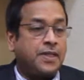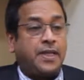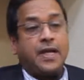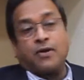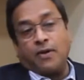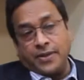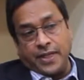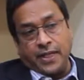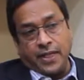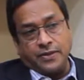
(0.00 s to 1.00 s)
they are all
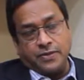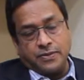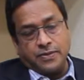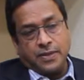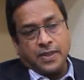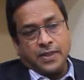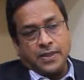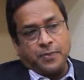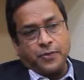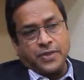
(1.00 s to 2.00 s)
taking to
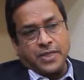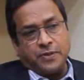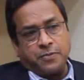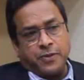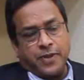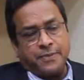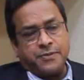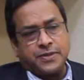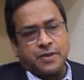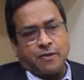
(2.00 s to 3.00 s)
the postgraduate
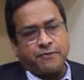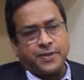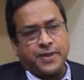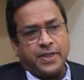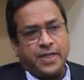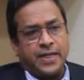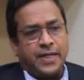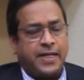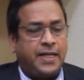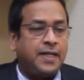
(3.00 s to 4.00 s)
programs which are offered in
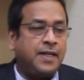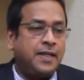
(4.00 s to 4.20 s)
NID.